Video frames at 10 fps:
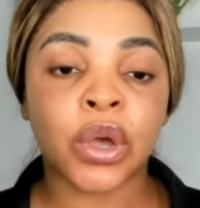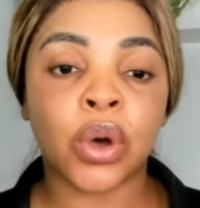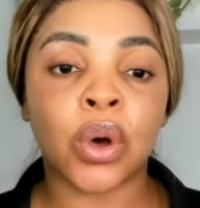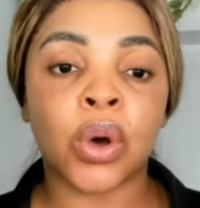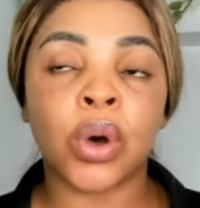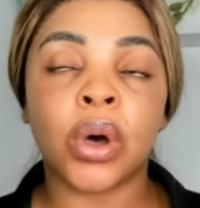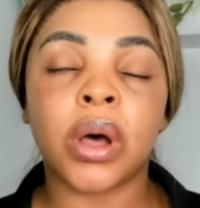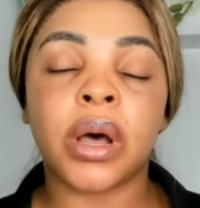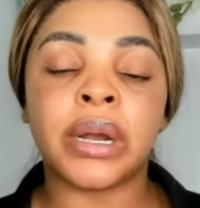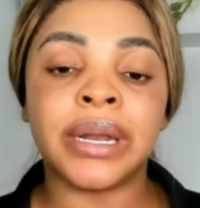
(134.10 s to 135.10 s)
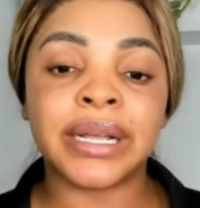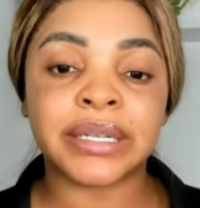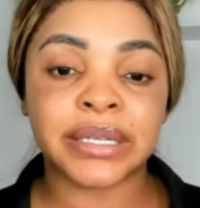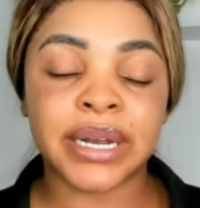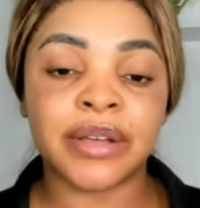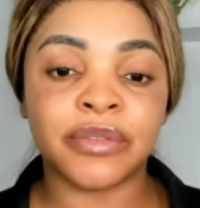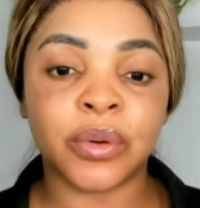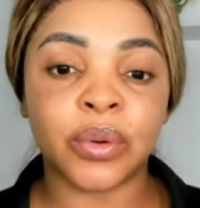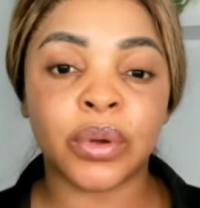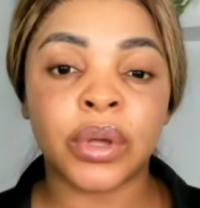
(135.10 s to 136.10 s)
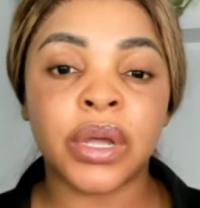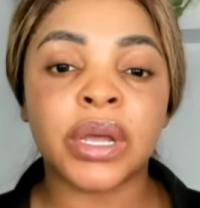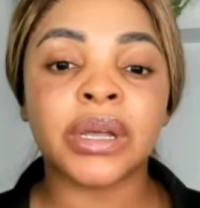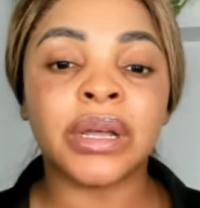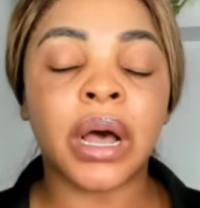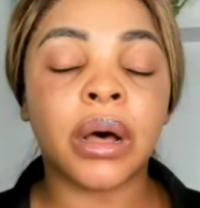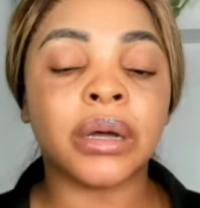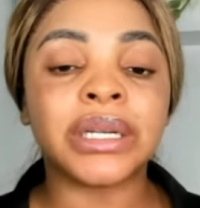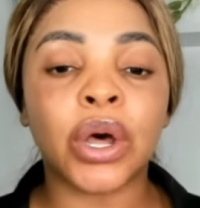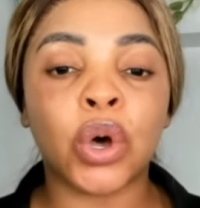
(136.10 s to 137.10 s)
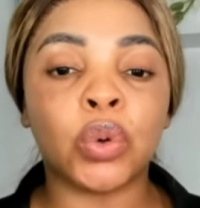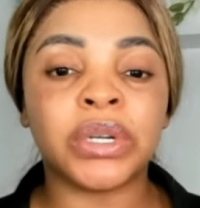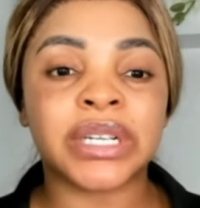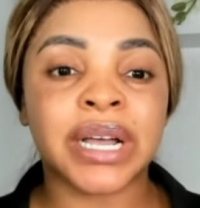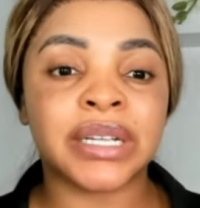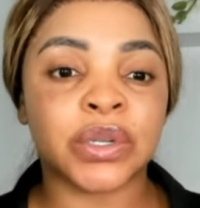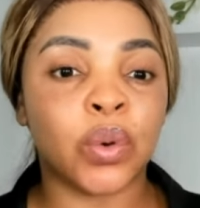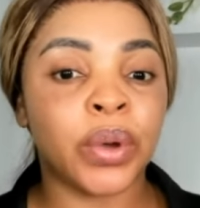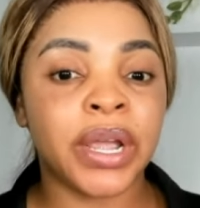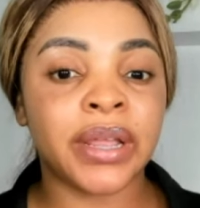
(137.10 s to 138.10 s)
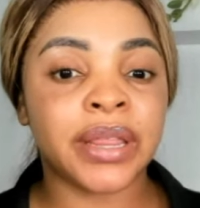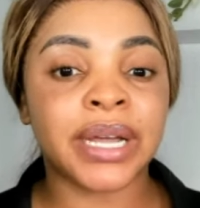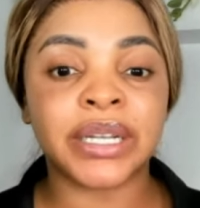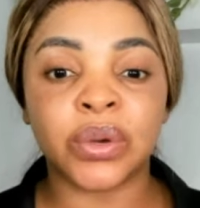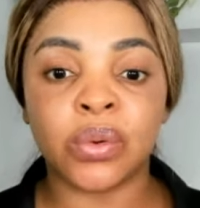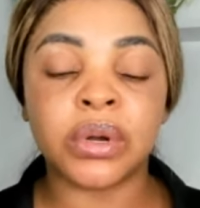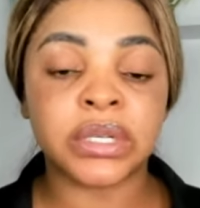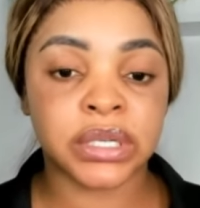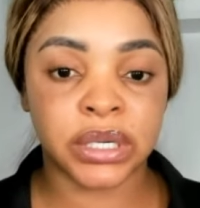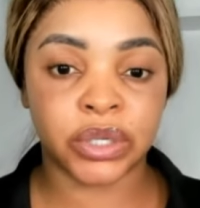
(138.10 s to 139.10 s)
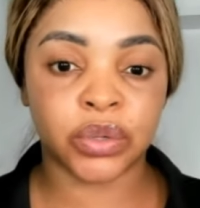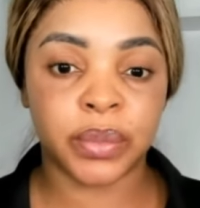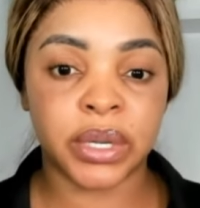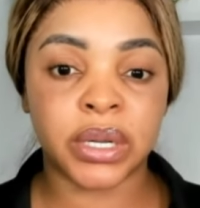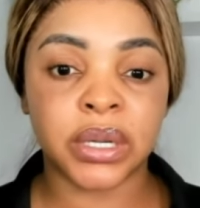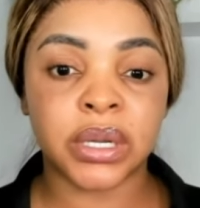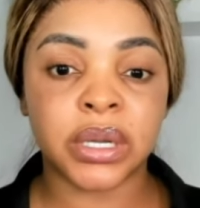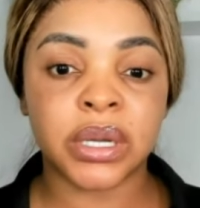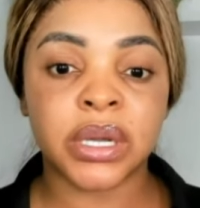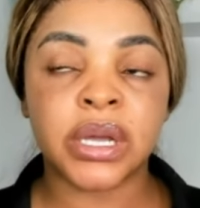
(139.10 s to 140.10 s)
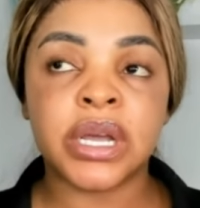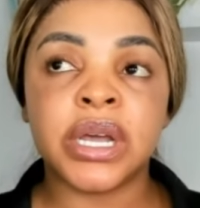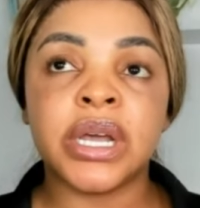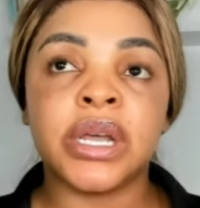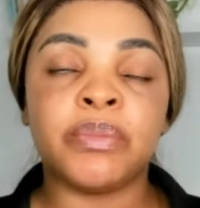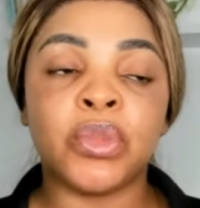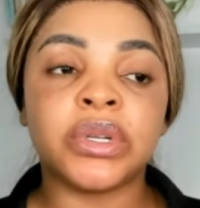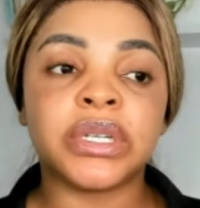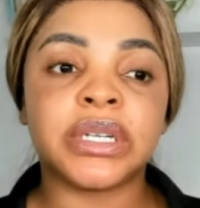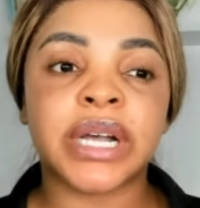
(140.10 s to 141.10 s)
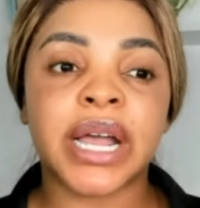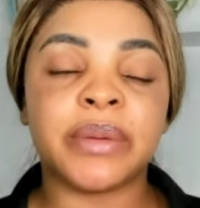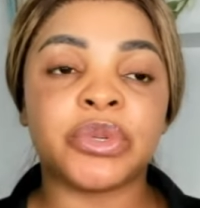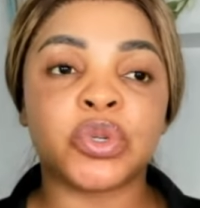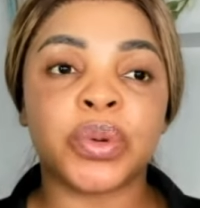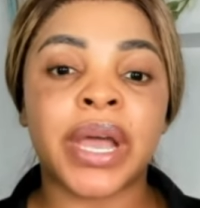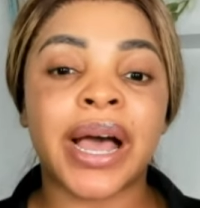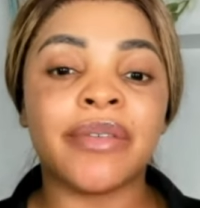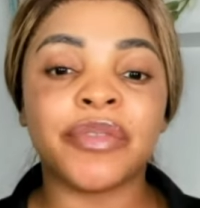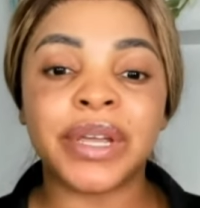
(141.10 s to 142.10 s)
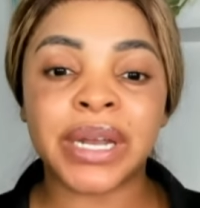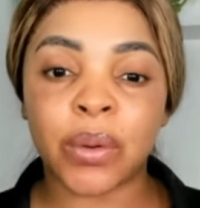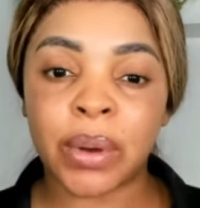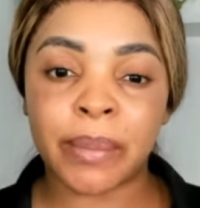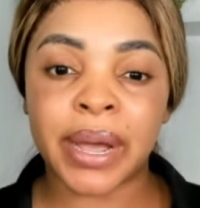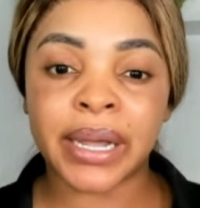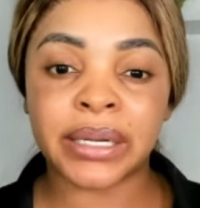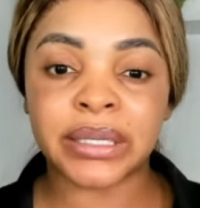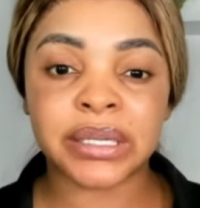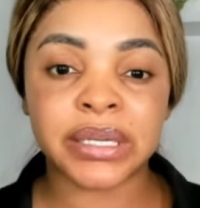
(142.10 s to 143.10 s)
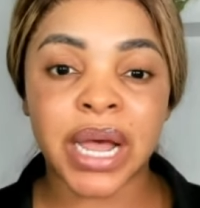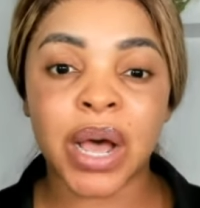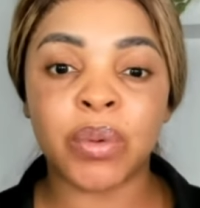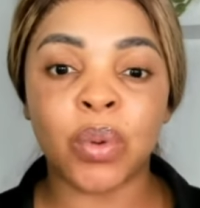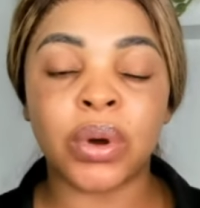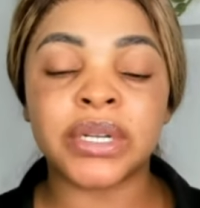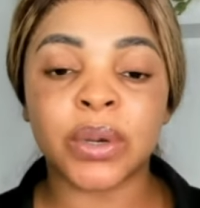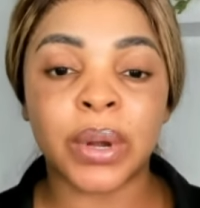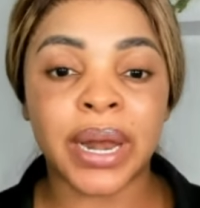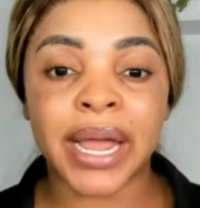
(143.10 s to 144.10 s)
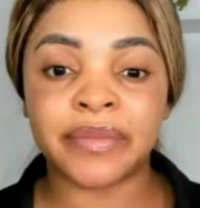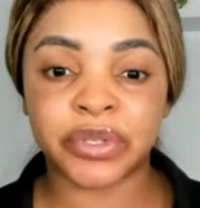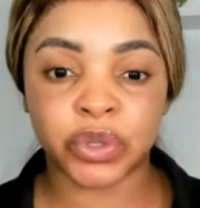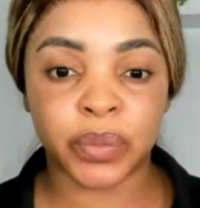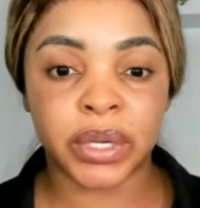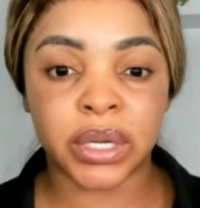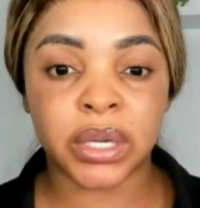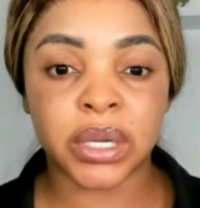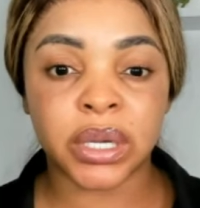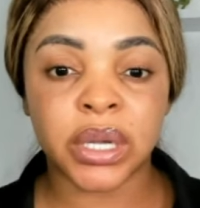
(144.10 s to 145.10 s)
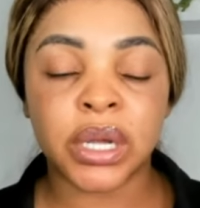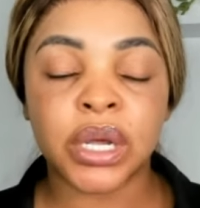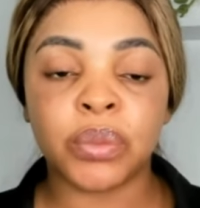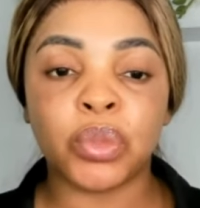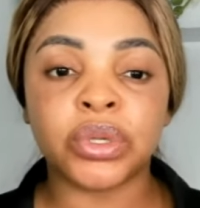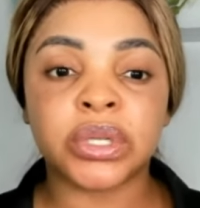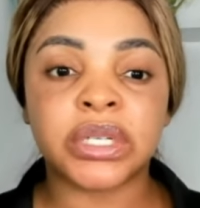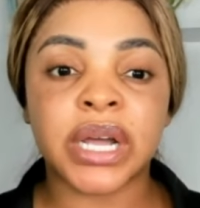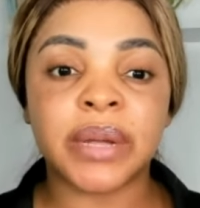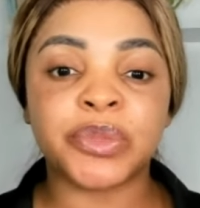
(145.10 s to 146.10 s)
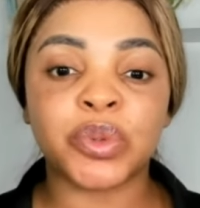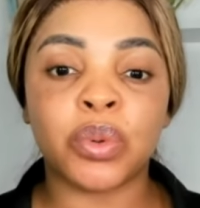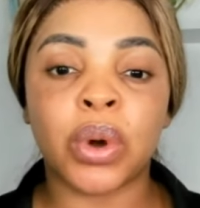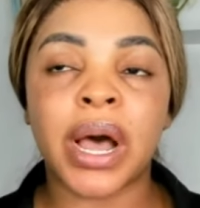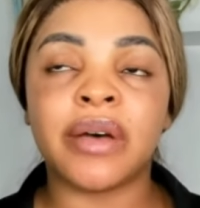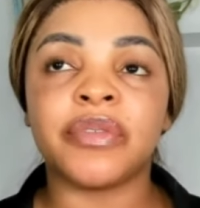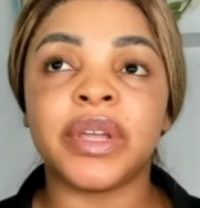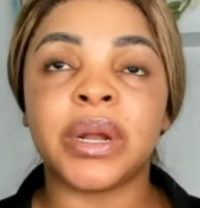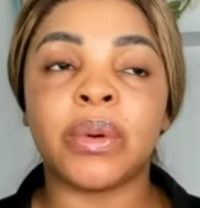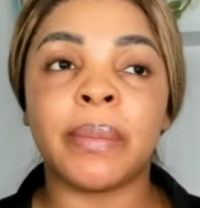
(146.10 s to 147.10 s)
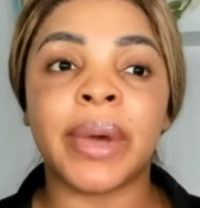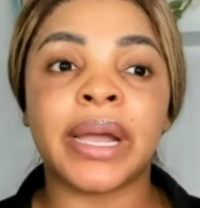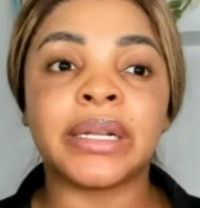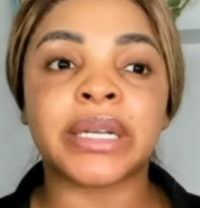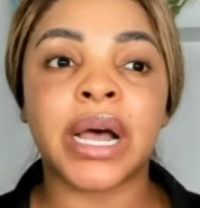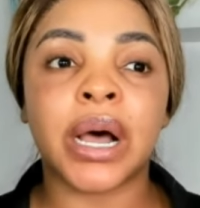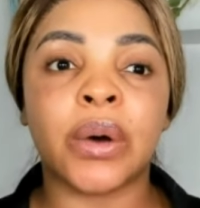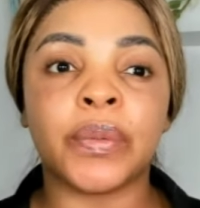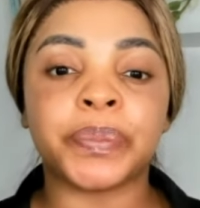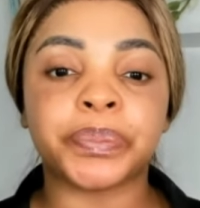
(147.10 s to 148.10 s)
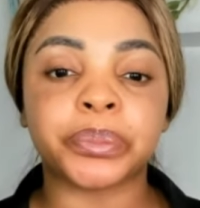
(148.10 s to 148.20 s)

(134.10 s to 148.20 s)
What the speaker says: or a next level. God always has a way that he wants it to be. Most of the times we have in our minds how we want our lives to be. Most of the times we have in our minds how